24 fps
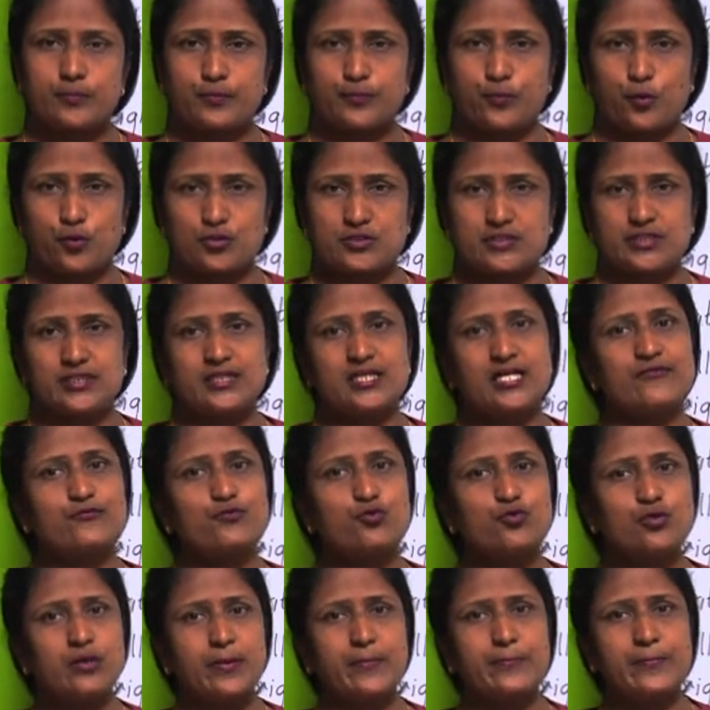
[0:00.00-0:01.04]
positive to
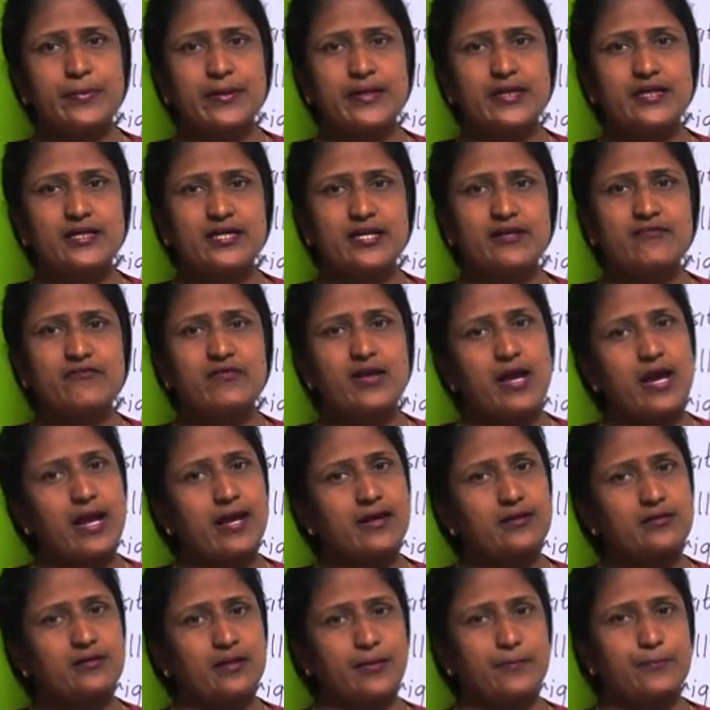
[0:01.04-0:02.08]
comparative
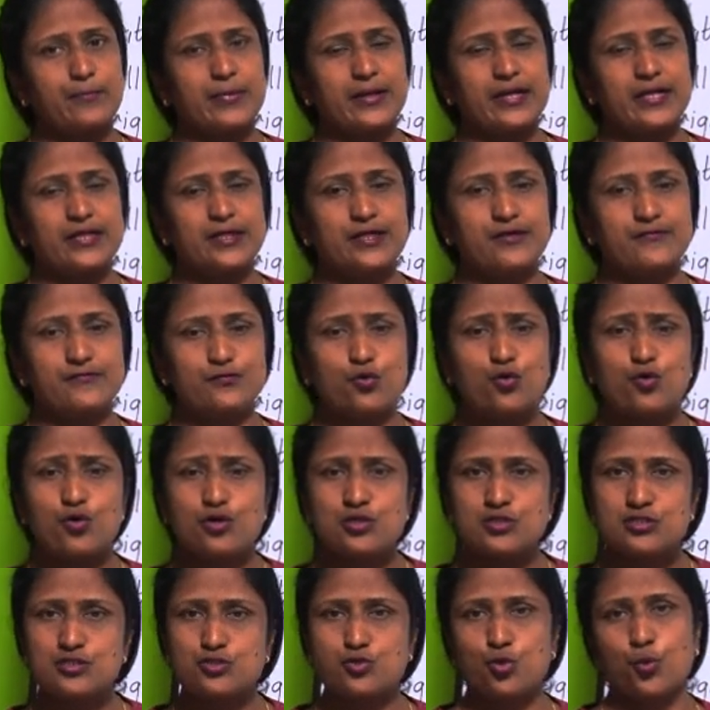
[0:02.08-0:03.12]
and comparative to
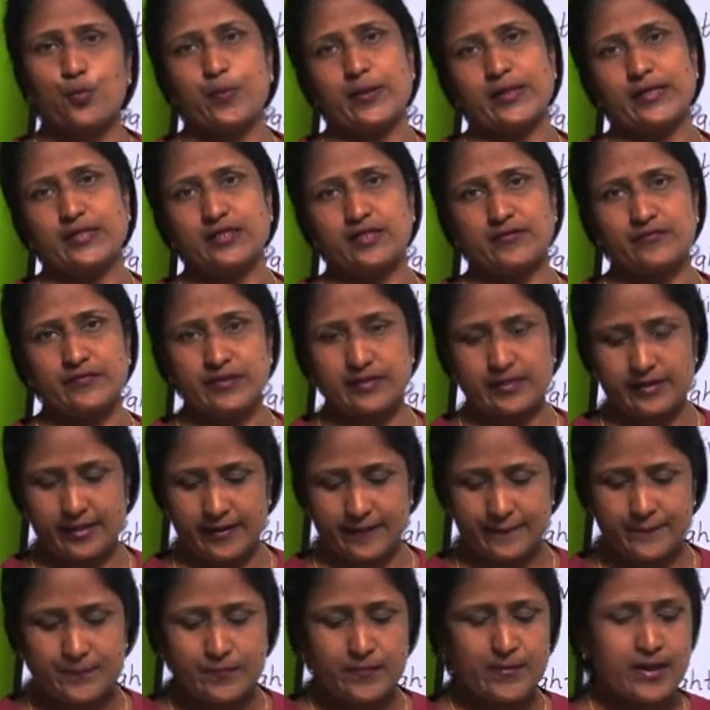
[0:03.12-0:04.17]
superlative degree,
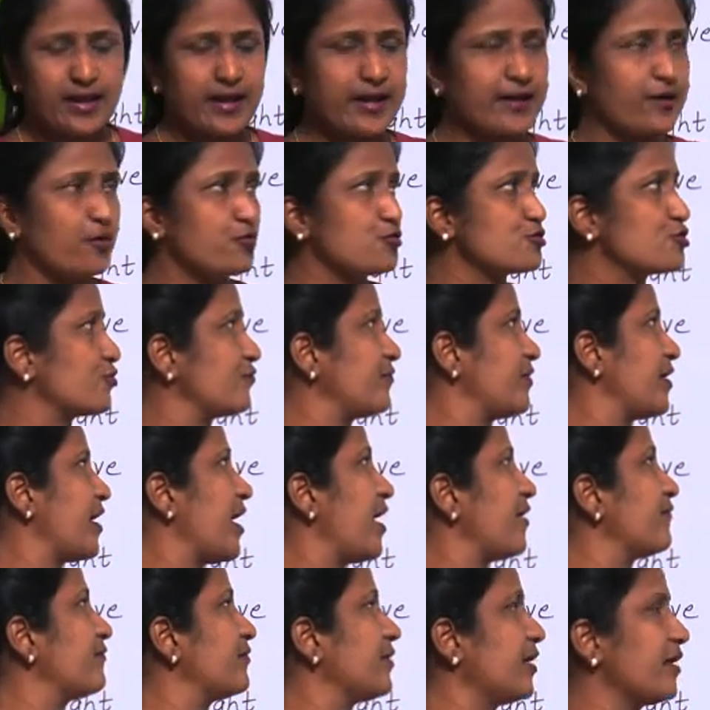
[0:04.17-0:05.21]
and also we
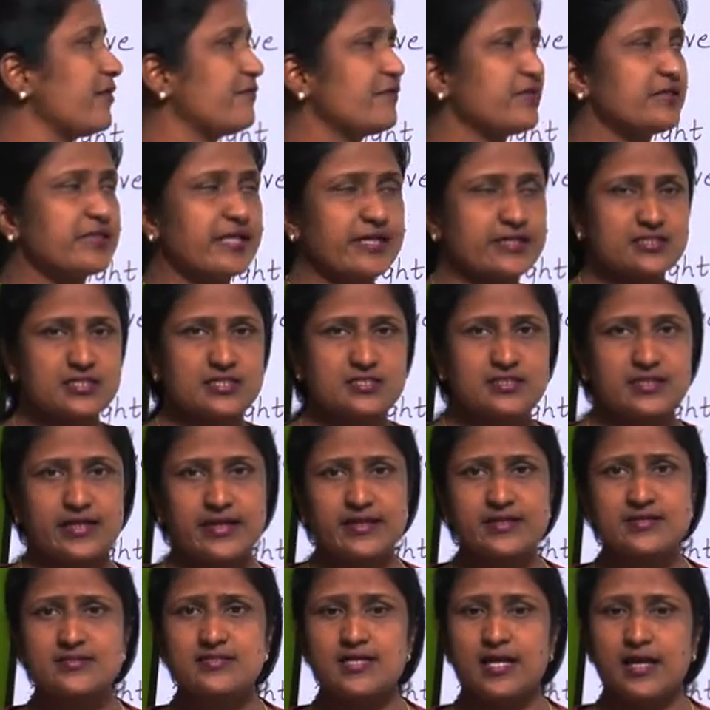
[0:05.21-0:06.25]
have done with
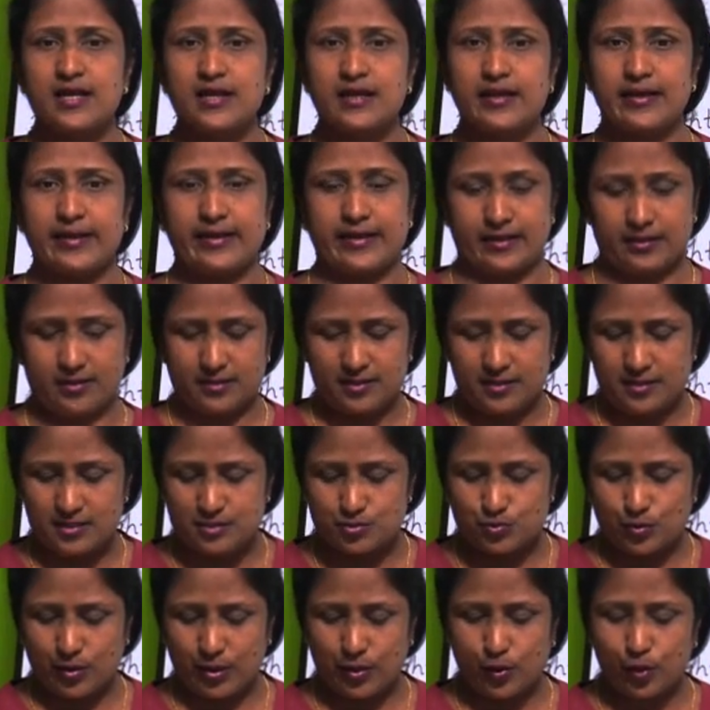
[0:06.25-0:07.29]
exercise A.
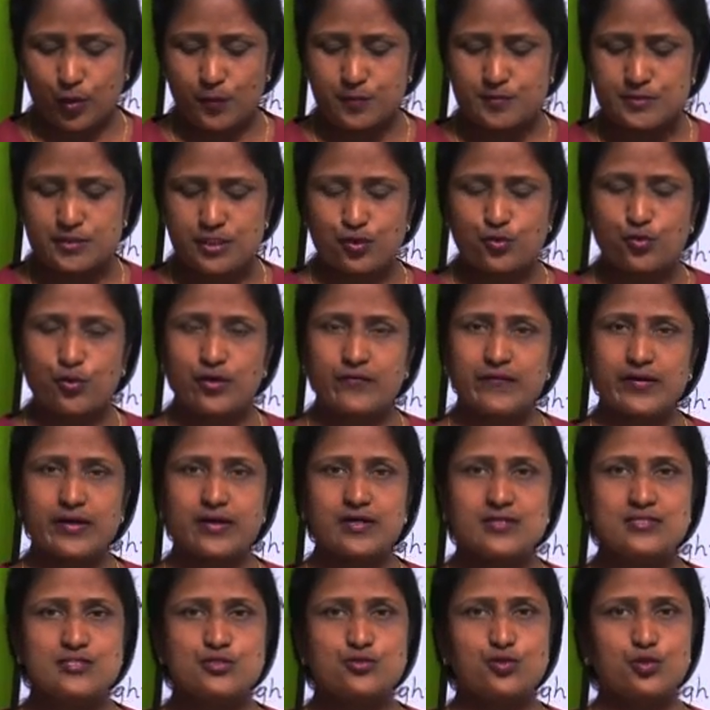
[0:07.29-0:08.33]
So, I hope children you have
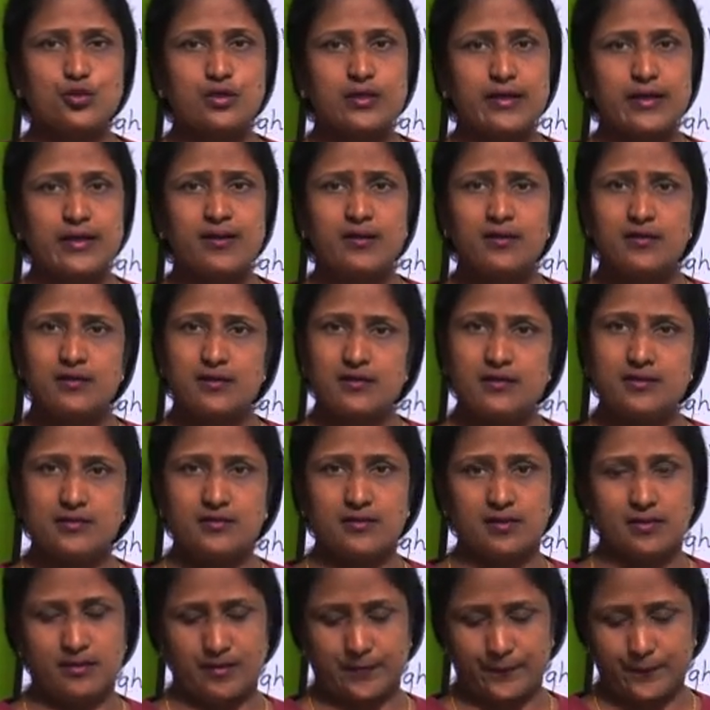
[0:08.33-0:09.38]
understood till
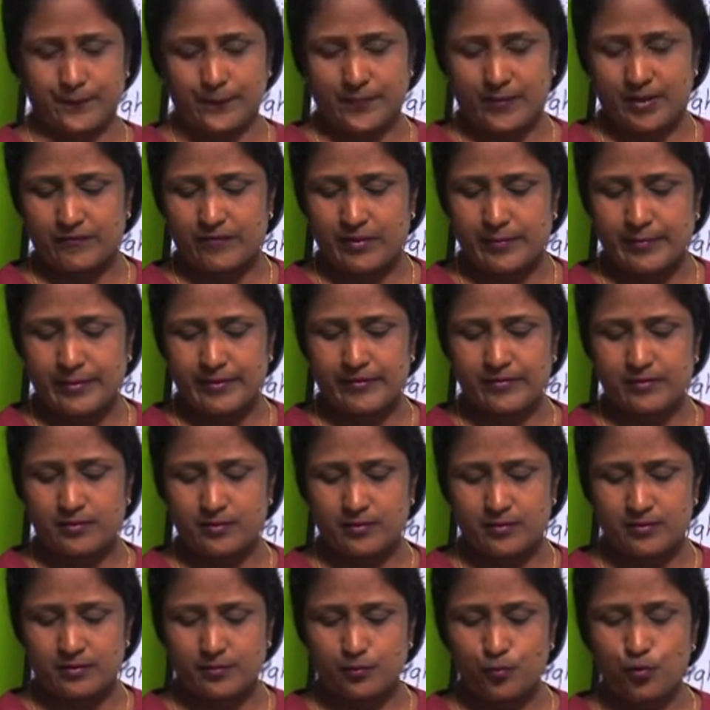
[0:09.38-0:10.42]
here. We will be
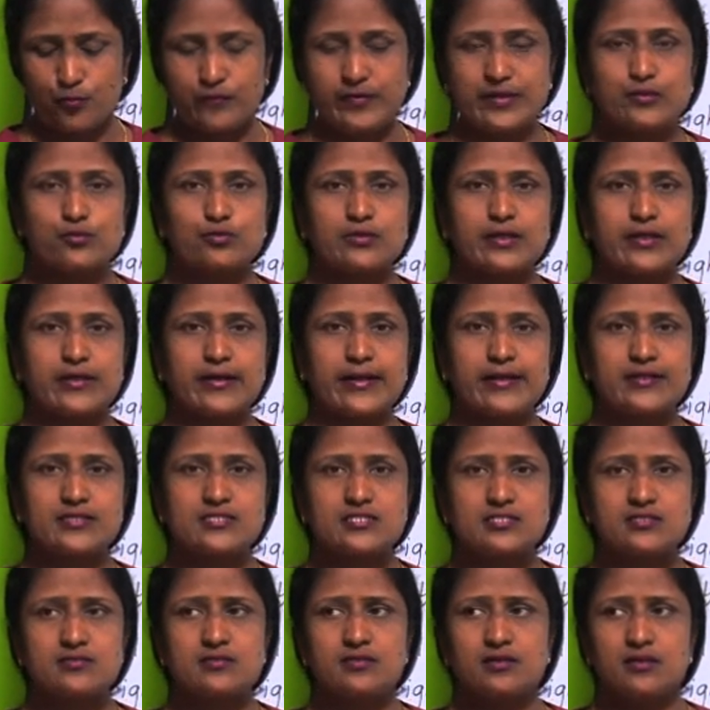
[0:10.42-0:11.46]
moving to the
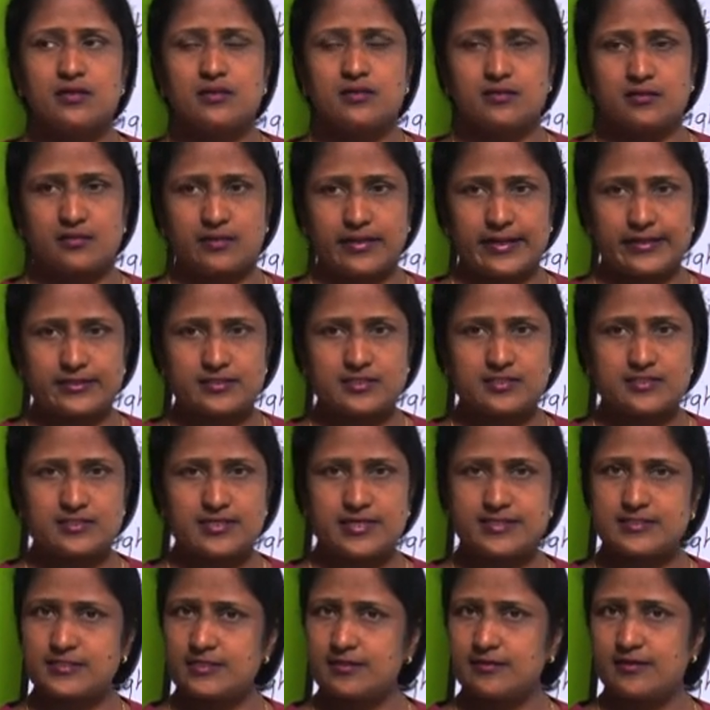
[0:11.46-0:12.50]
next
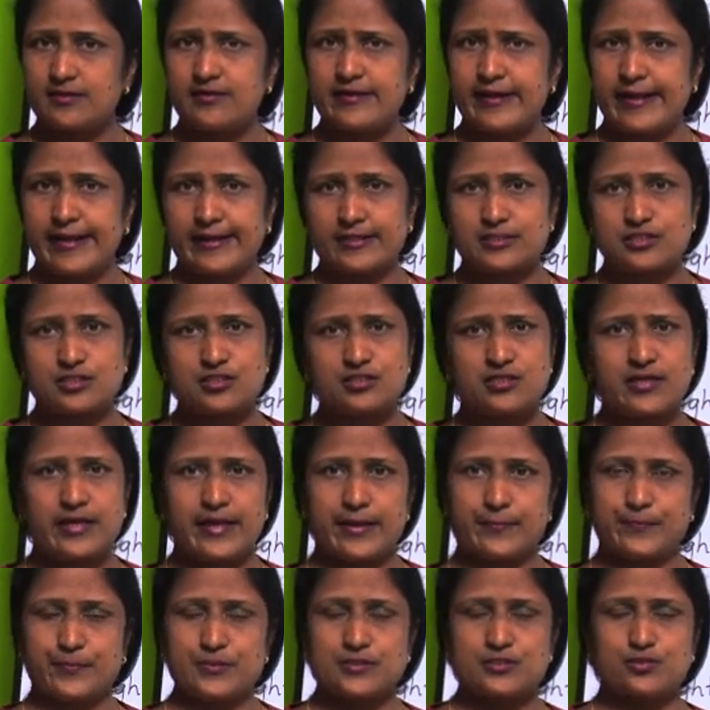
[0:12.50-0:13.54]
exercise in the next
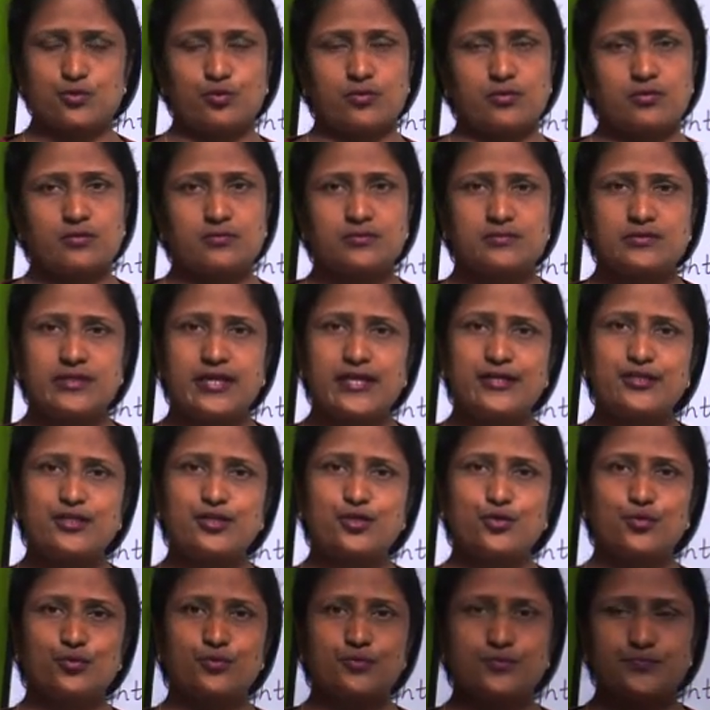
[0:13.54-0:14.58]
episode. Thank
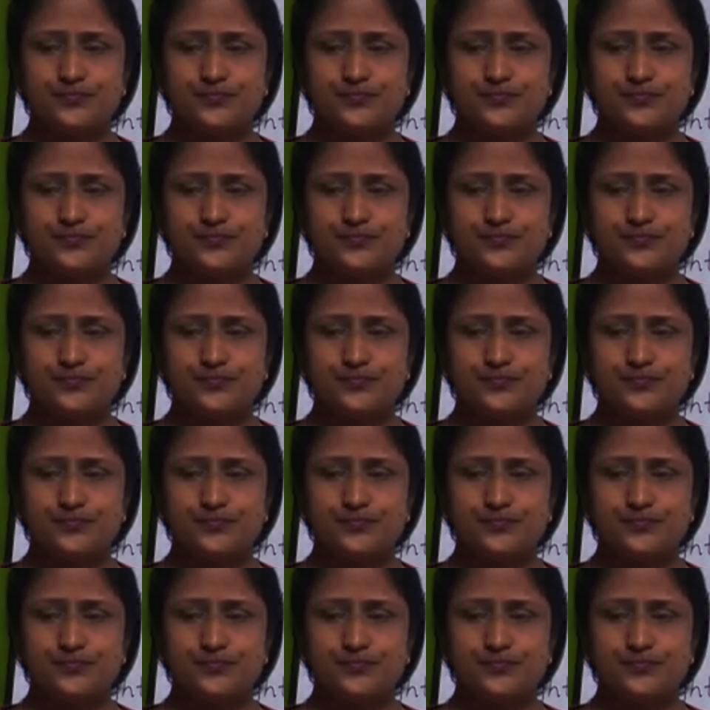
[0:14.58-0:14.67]
you.